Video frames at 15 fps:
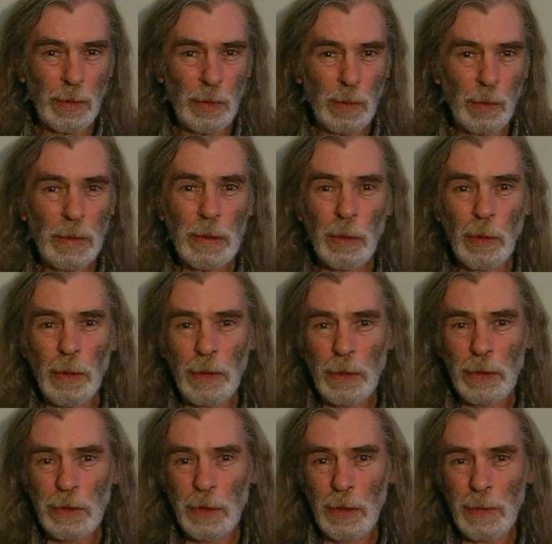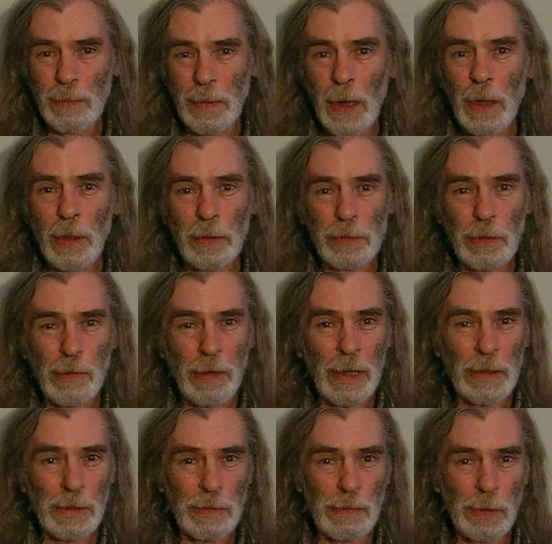We coined the term
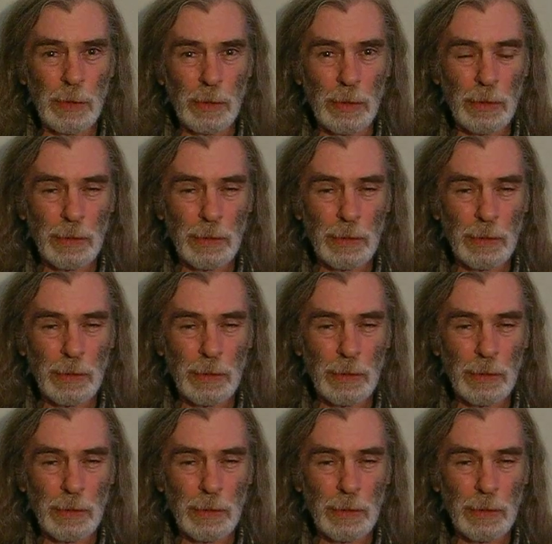transmute,